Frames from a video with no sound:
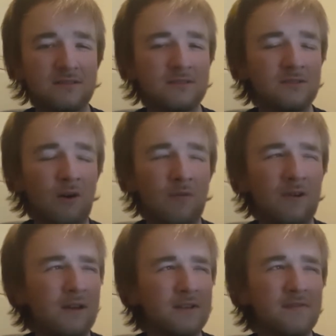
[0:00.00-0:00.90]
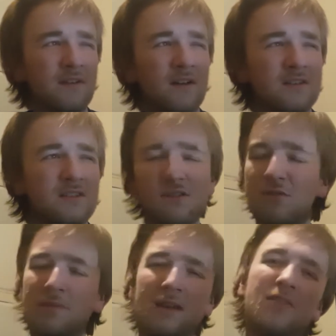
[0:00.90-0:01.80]
not really something I like to
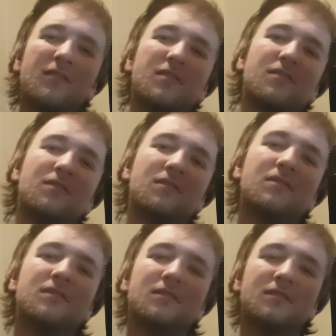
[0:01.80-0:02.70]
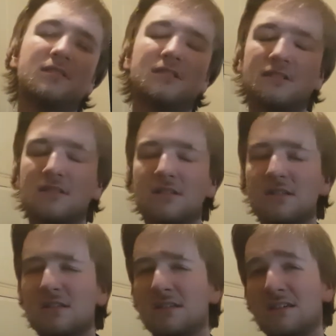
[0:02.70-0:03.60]
do, being critical.
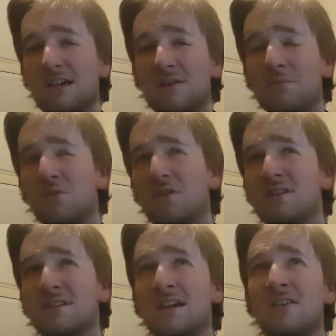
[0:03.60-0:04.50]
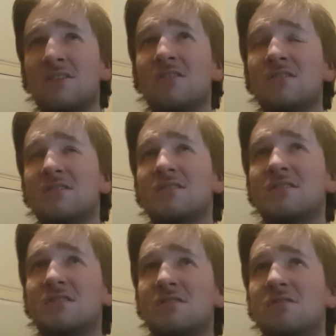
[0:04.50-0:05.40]
And I'm not going to say
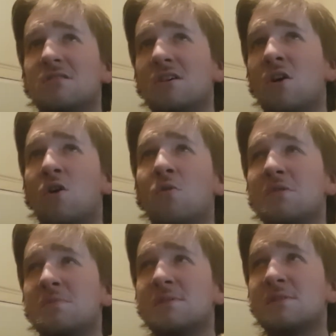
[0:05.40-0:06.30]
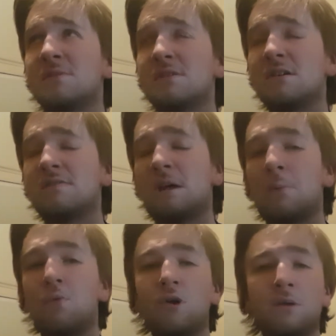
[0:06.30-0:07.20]
that, oh, it's because I'm a Dirt
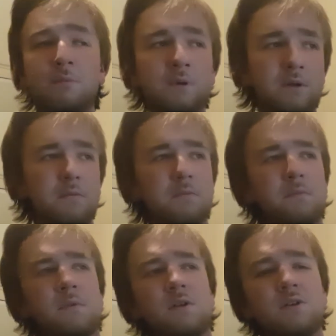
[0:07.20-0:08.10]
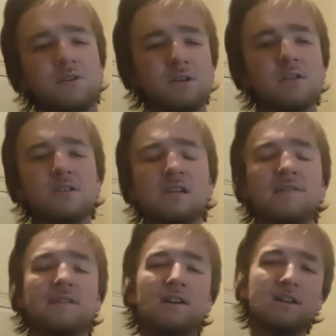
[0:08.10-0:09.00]
fanboy, but Dirt doesn't
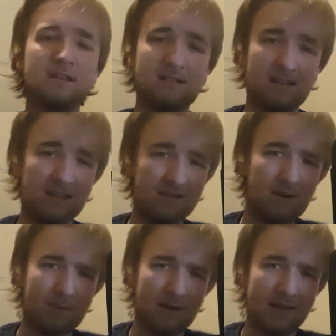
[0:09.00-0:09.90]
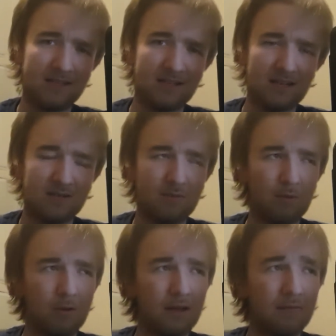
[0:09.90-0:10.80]
have the license so they can replicate the stages
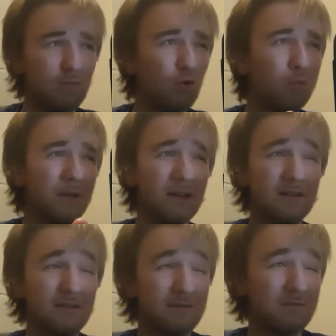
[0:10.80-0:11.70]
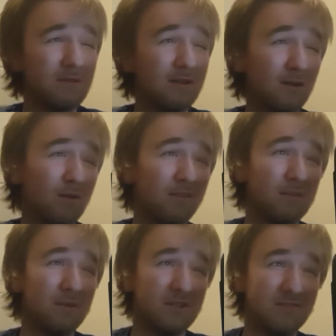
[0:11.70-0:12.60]
properly, albeit a lot of
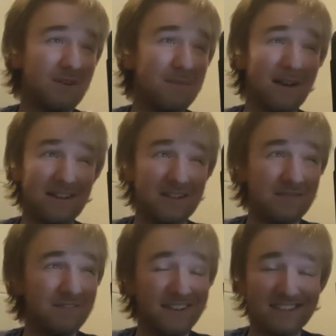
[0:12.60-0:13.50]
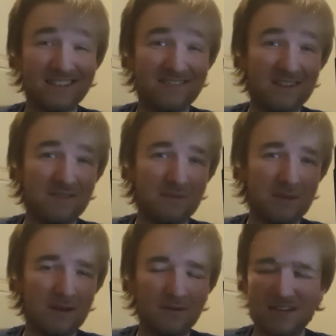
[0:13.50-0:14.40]
them are just repackaged and facelifted from
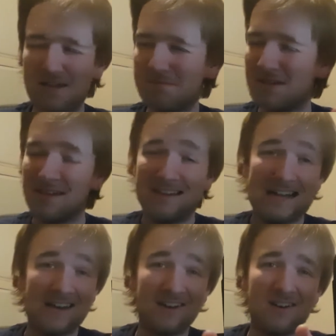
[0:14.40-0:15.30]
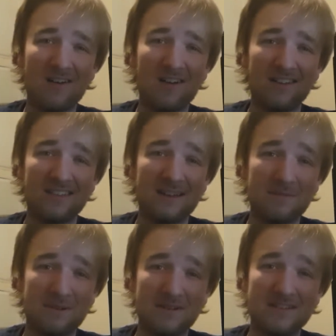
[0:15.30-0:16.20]
the old game, and I don't like
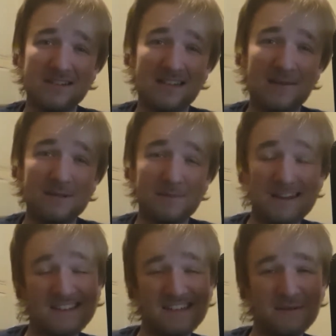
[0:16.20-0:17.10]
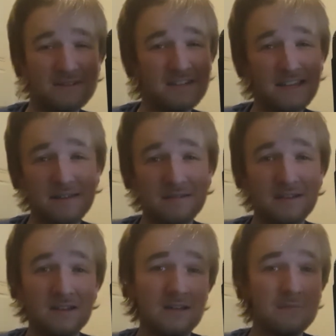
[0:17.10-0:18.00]
that because it came as paid DLC.
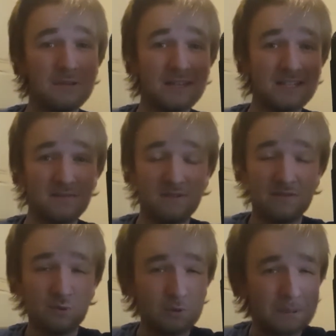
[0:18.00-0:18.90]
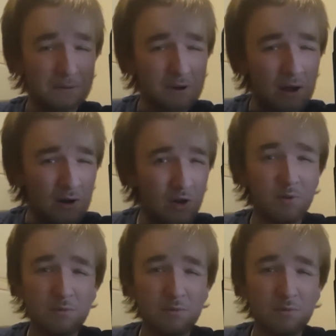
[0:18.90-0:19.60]
But that's something I've talked about a lot